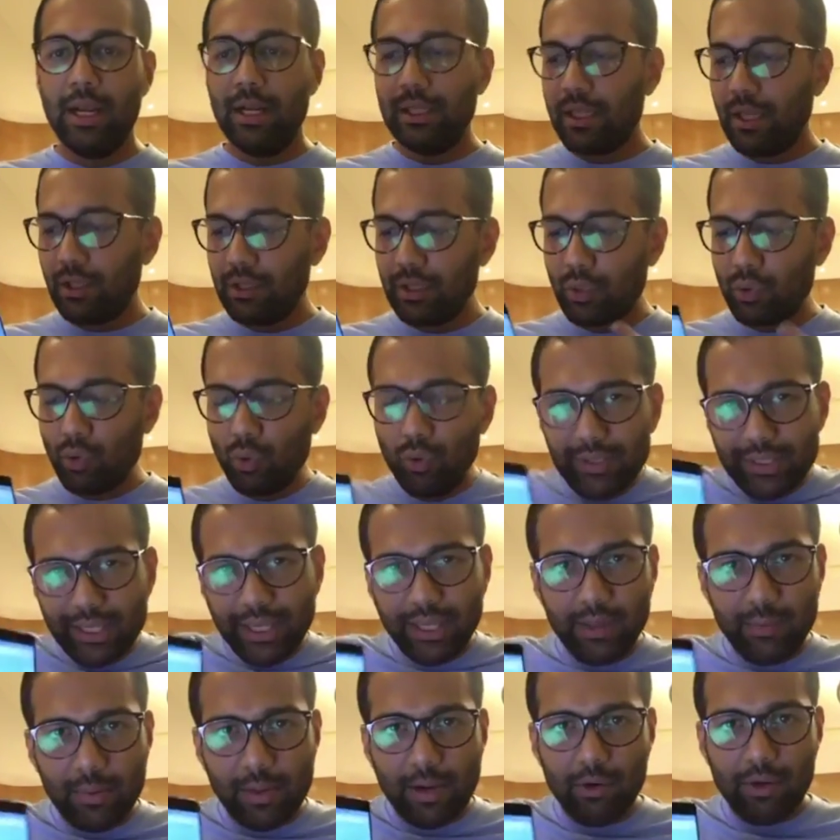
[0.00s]
Now, the cool thing
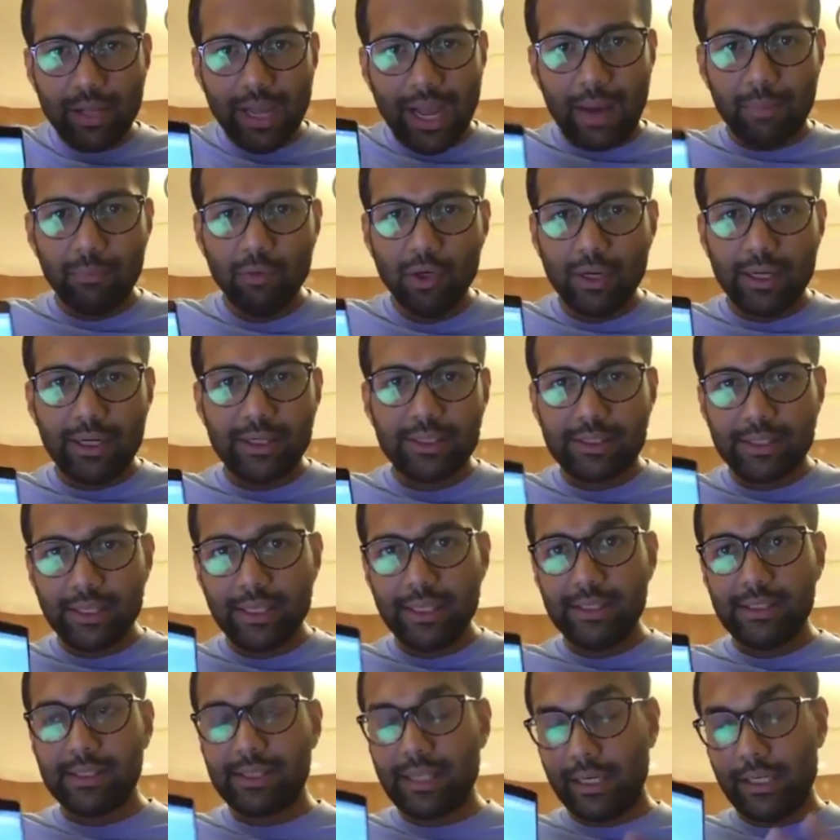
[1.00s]
about AMOLEDs
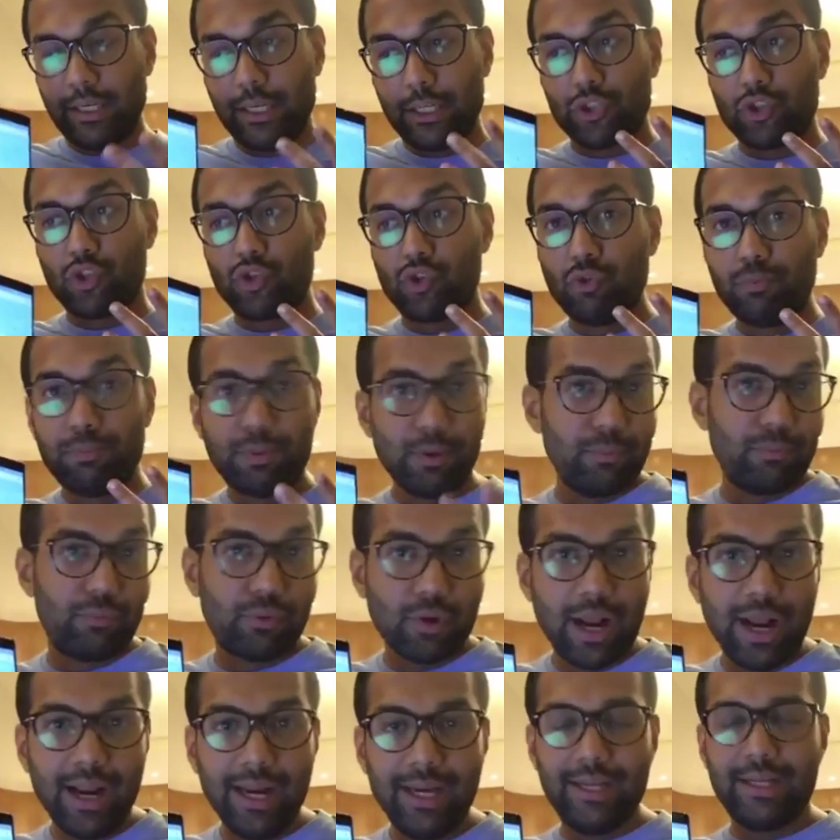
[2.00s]
is that they're super
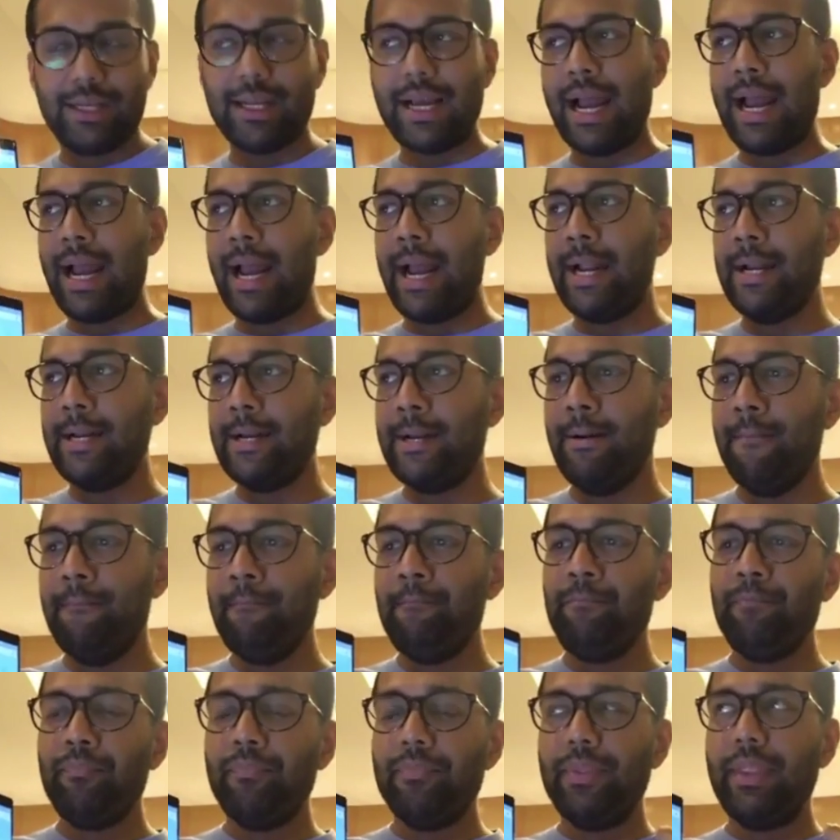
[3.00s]
bright, and
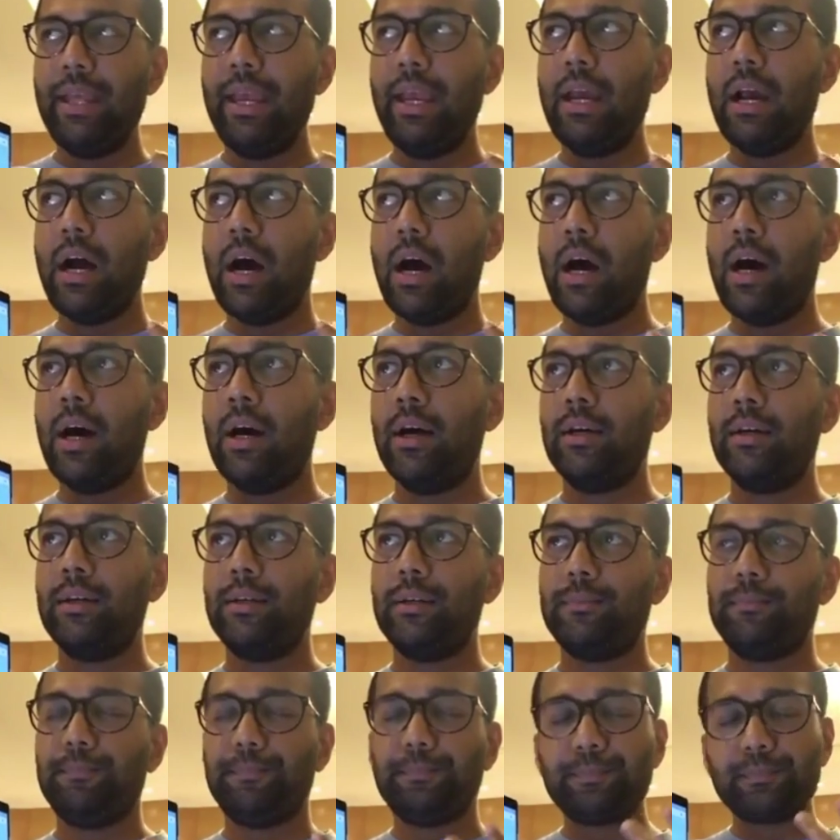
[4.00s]
the
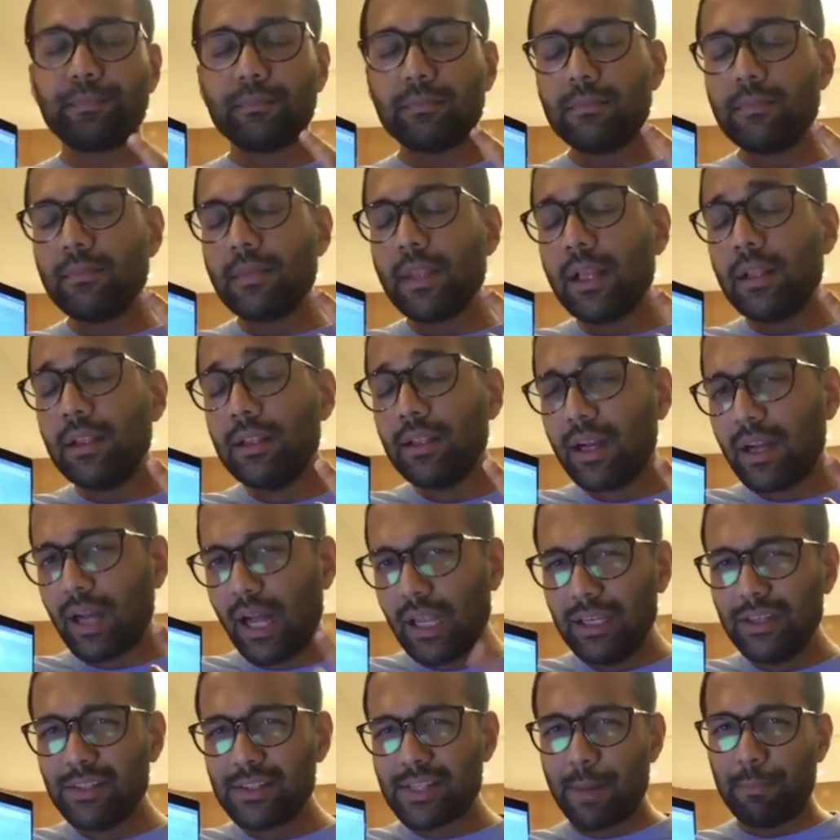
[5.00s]

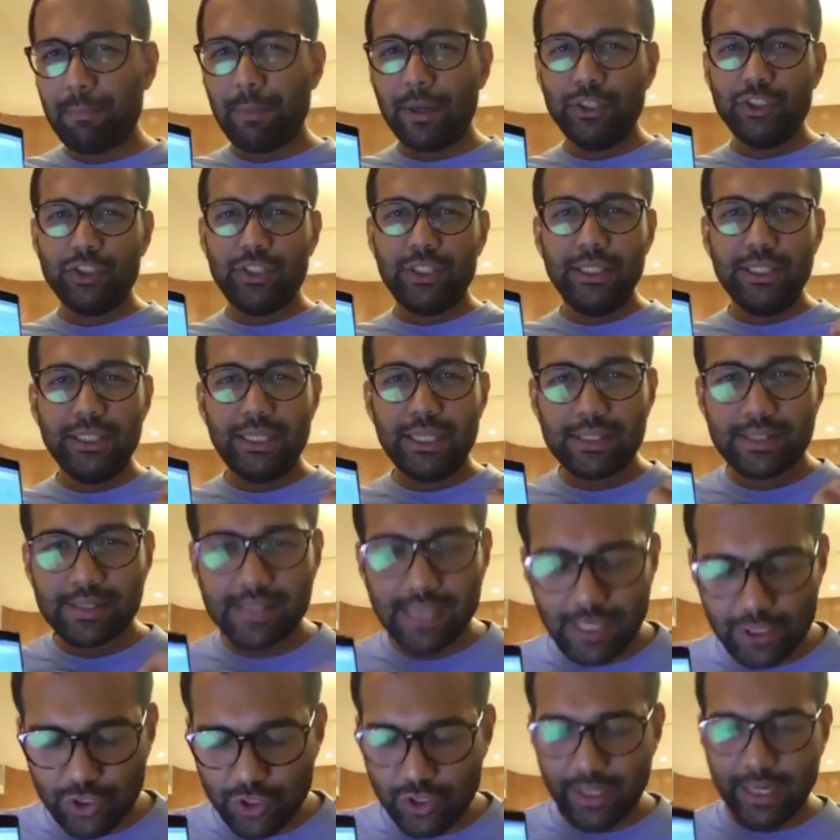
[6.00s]
colors are punchy, they're
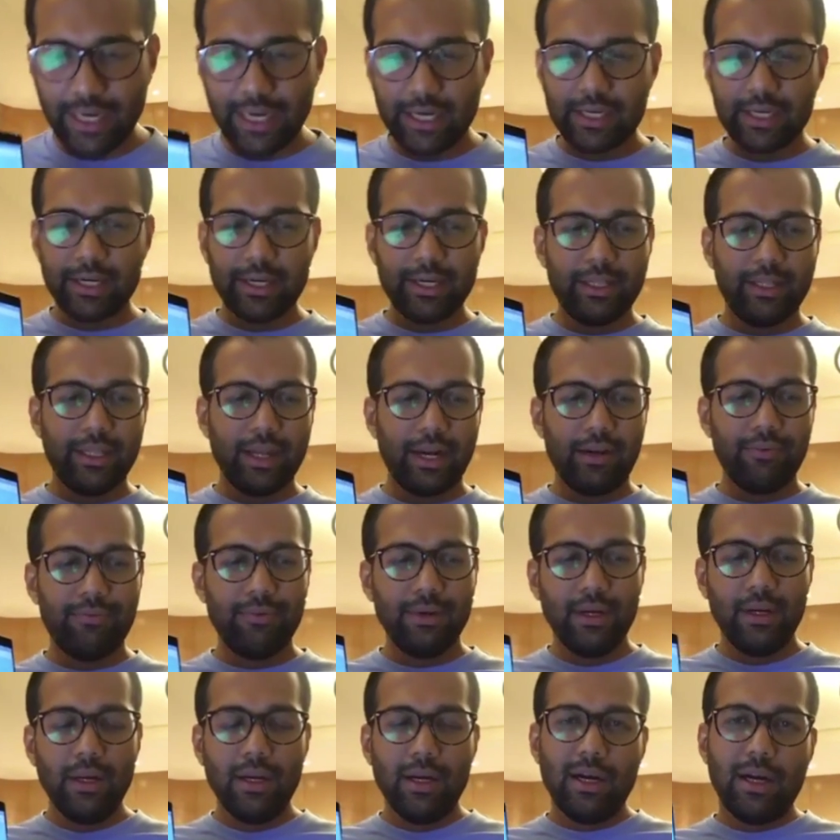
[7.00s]
saturated enough,
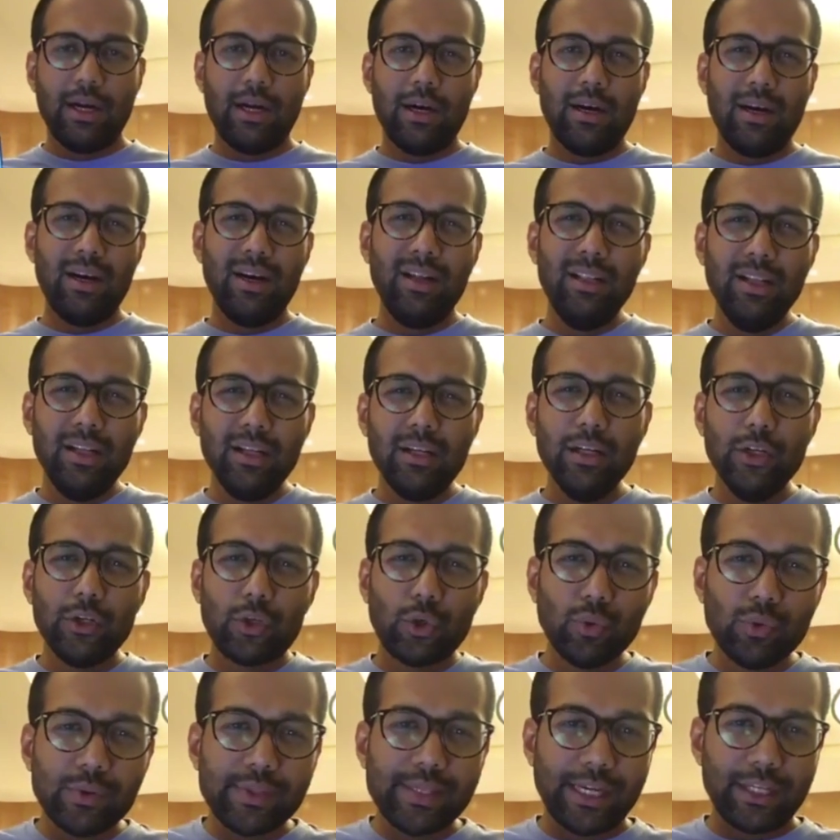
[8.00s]
a little
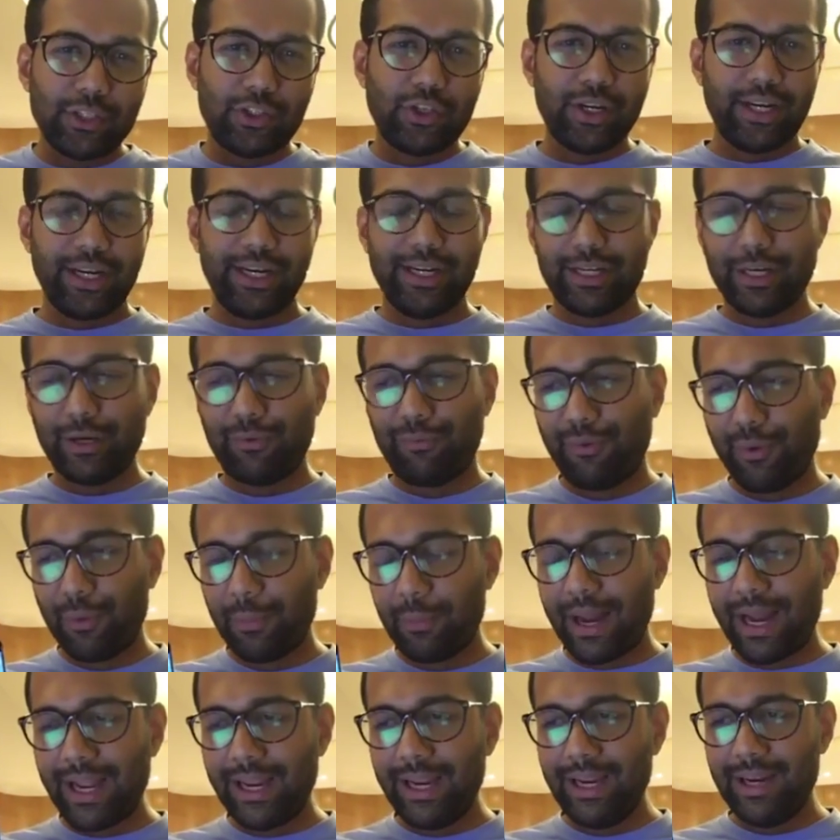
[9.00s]
too saturated for
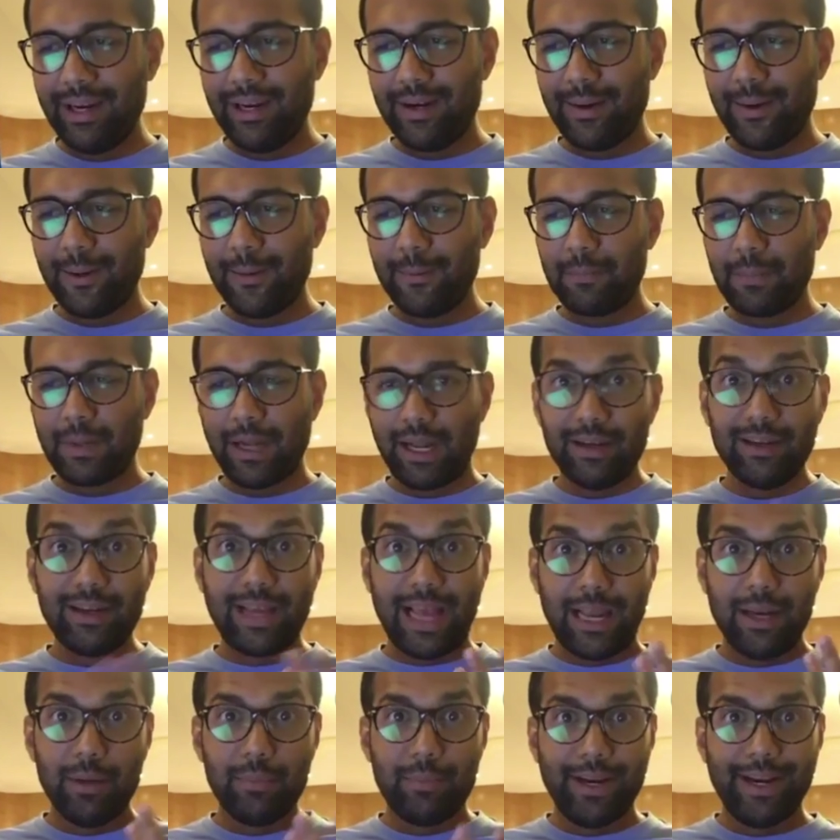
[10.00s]
my color
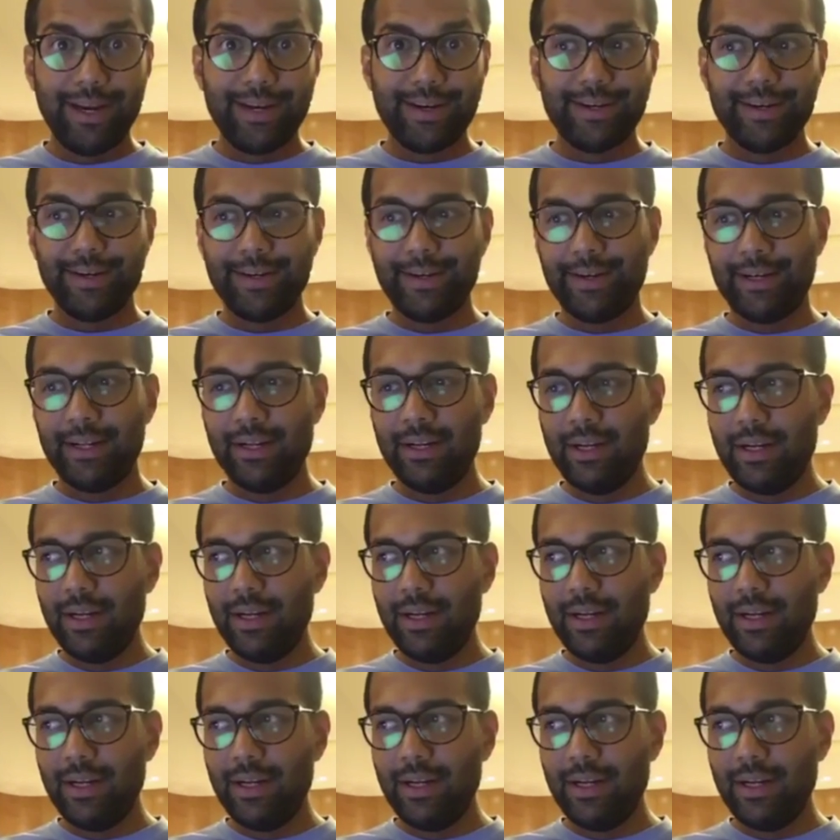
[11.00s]
calibrated